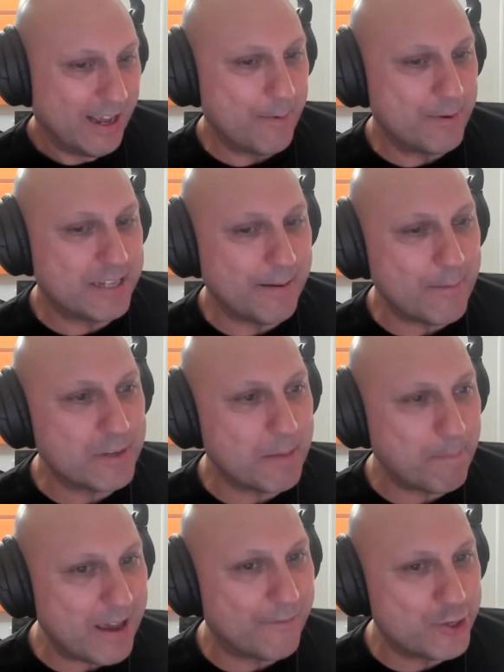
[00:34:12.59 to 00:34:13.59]
it was
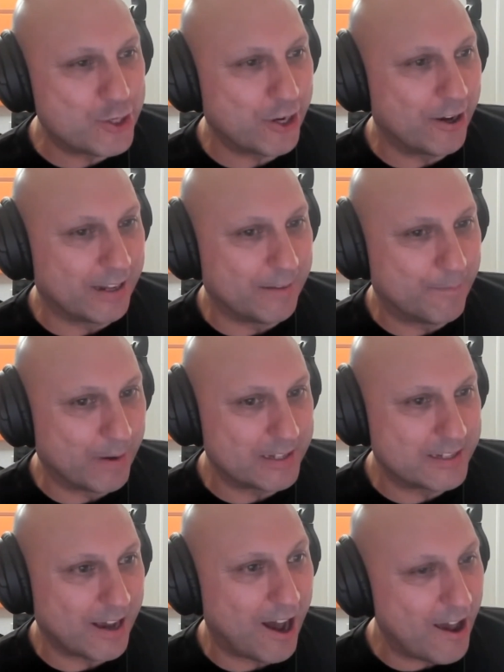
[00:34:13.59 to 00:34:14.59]
a bit of a journey,
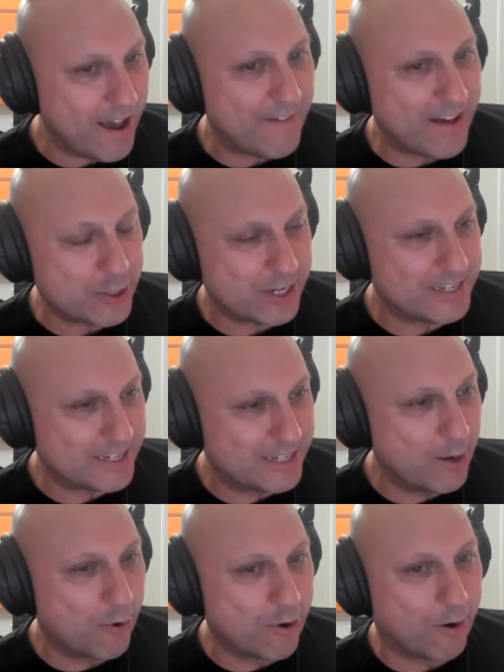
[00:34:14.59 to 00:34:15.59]
but I have actually
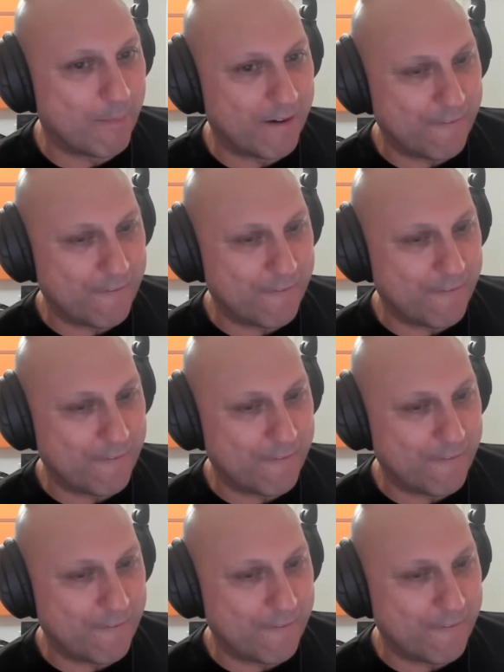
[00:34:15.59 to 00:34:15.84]
still got my